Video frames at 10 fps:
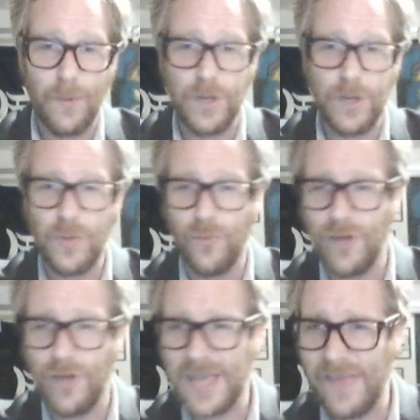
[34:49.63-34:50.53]
When you
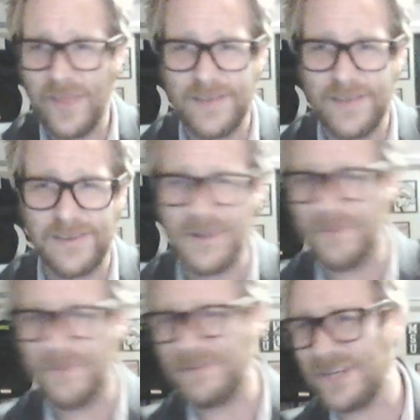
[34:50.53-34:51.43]
look at this and
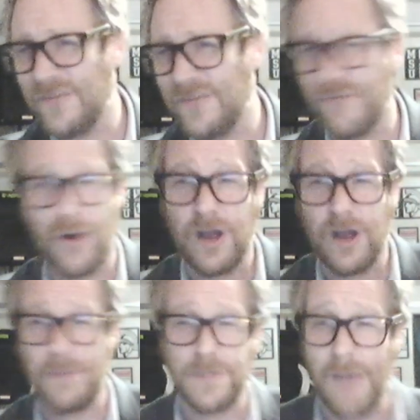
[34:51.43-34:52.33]
you convert it
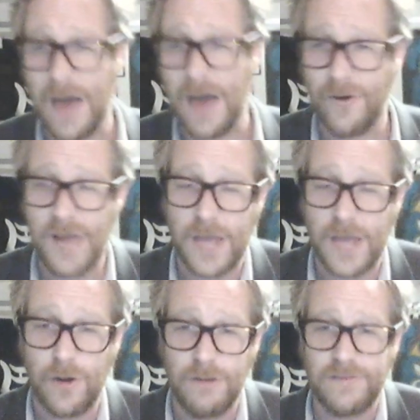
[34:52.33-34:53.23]
up to modern day
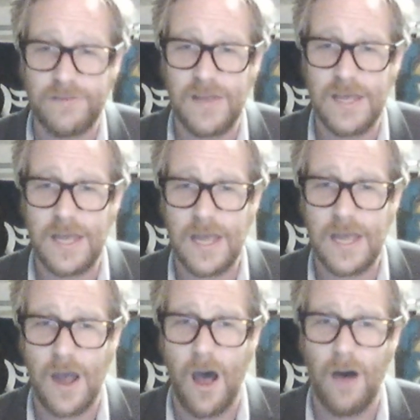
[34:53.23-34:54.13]
currency,
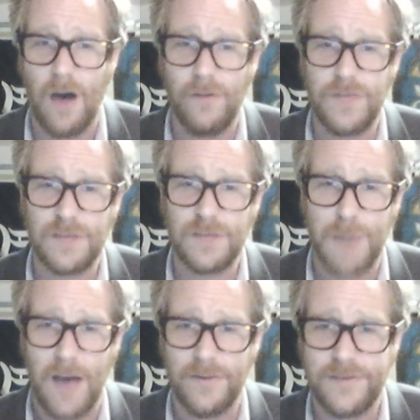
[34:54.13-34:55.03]
all of these
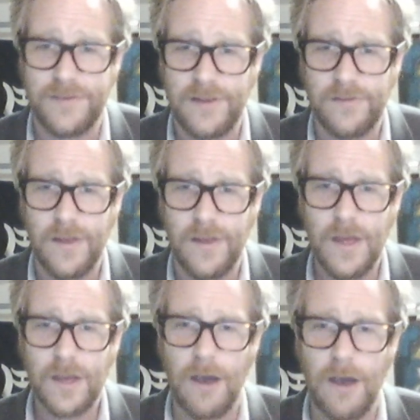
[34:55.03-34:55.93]
policies
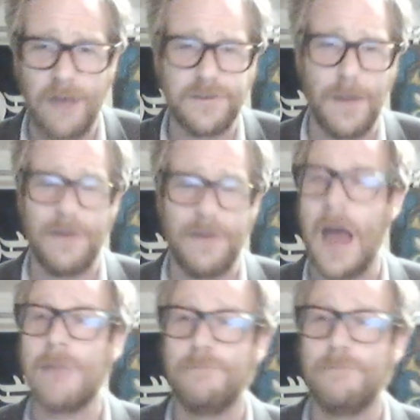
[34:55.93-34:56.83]
cost about
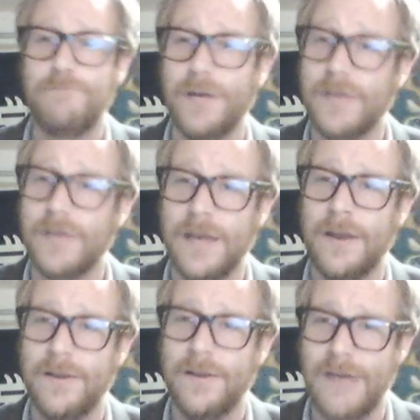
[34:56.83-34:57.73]
$9
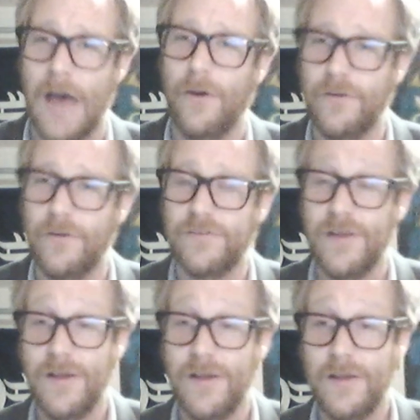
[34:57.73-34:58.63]
billion.
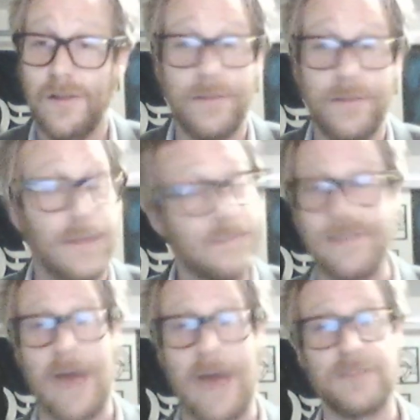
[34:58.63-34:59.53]
This
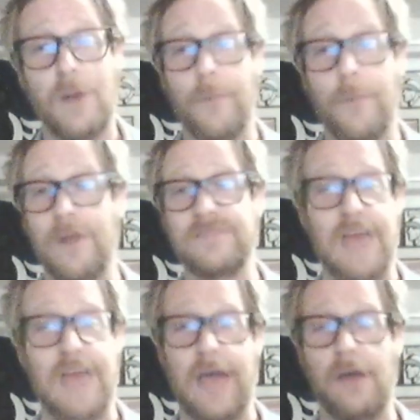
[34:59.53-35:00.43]
is not a small price
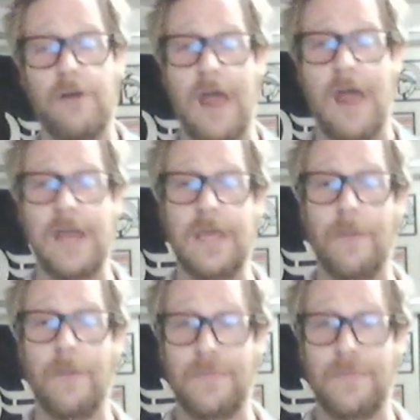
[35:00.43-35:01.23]
tag under any